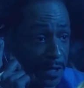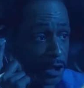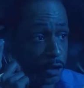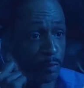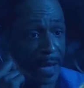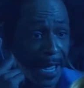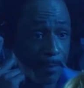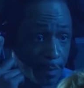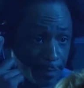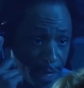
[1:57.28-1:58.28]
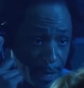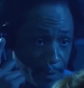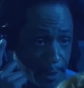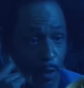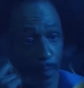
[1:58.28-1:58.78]
with complete
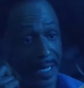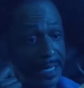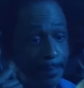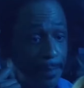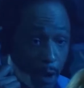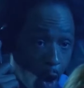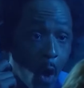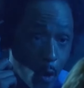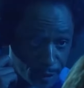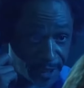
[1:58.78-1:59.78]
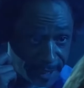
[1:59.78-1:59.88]
seriousness. And he